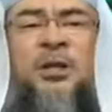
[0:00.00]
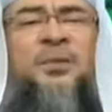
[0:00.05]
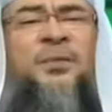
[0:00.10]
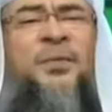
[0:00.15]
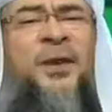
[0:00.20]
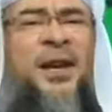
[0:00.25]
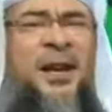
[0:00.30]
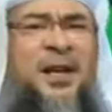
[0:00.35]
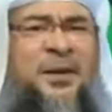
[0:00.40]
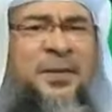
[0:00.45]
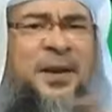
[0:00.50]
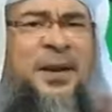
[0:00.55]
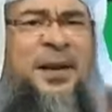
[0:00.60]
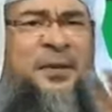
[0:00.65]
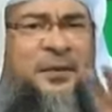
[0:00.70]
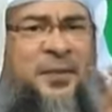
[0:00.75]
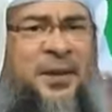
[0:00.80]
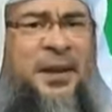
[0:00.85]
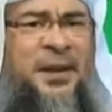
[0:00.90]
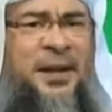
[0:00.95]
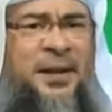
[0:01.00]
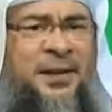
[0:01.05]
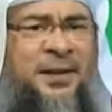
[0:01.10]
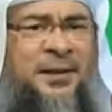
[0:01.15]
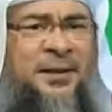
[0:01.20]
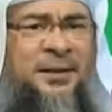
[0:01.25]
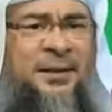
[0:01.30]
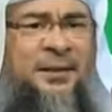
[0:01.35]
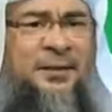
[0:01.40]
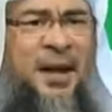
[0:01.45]
which is very, very,
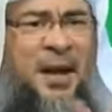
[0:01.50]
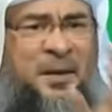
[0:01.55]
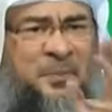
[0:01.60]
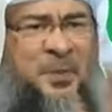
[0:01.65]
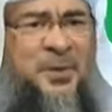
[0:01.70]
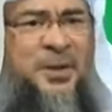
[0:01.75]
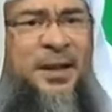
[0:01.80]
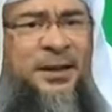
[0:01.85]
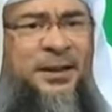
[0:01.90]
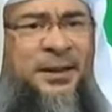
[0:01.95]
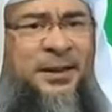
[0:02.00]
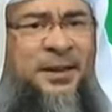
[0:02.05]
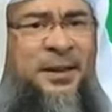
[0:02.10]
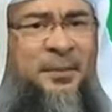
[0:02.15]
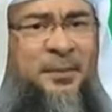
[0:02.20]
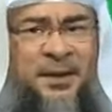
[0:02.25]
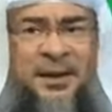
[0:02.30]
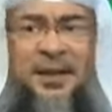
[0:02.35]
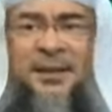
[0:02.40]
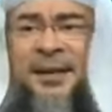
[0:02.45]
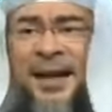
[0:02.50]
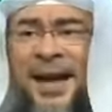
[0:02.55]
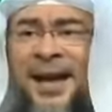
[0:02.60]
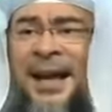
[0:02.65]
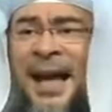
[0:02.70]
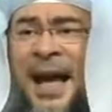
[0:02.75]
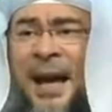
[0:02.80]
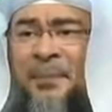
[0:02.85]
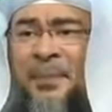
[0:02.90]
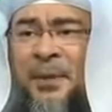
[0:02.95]
very hypothetical, but it
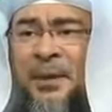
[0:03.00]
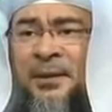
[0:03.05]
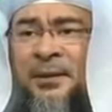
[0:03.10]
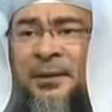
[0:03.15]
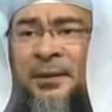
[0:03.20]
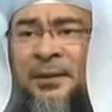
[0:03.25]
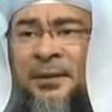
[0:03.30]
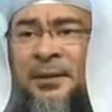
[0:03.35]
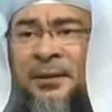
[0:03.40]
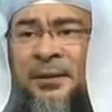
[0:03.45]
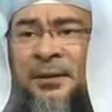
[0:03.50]
can happen.